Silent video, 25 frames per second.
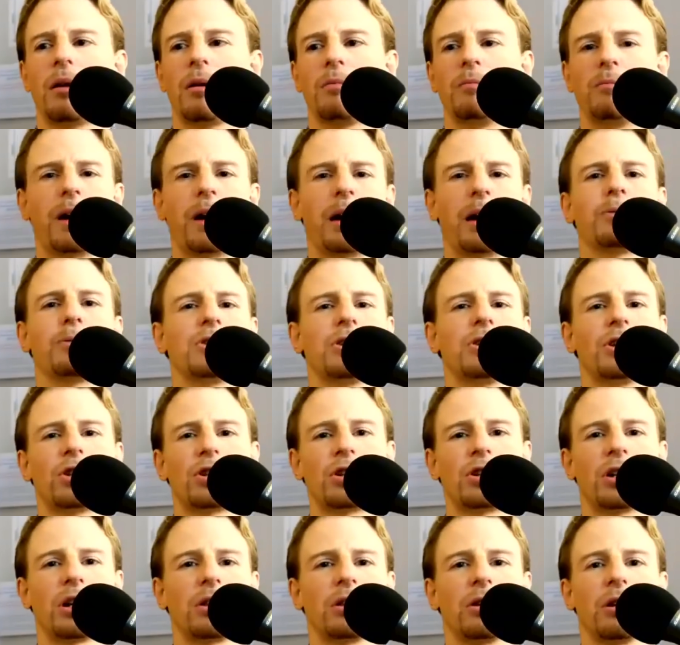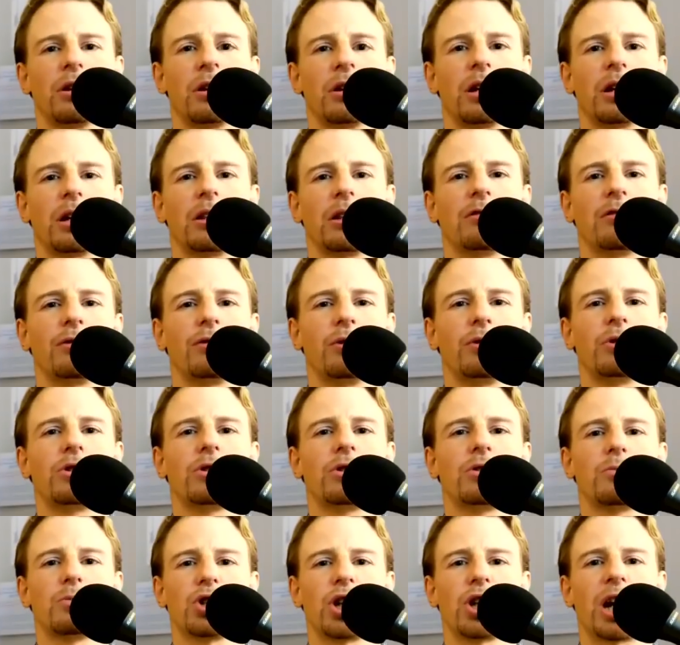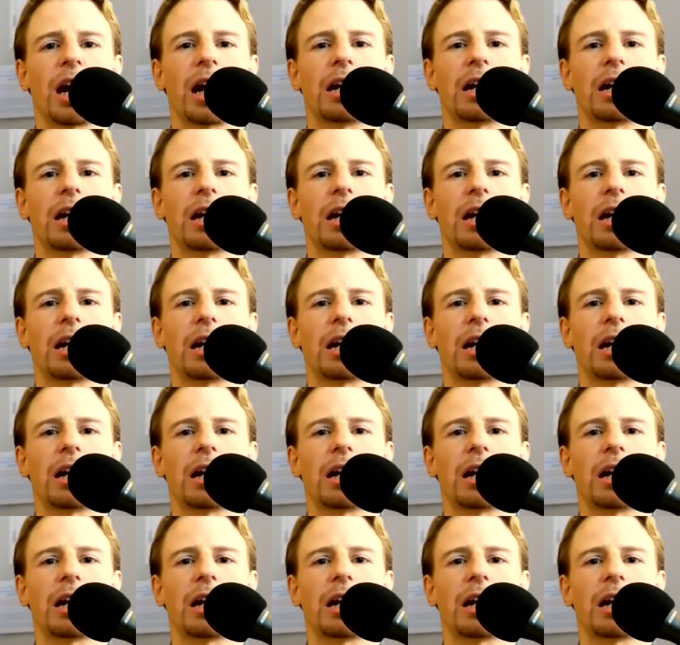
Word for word: my position in the in the food chain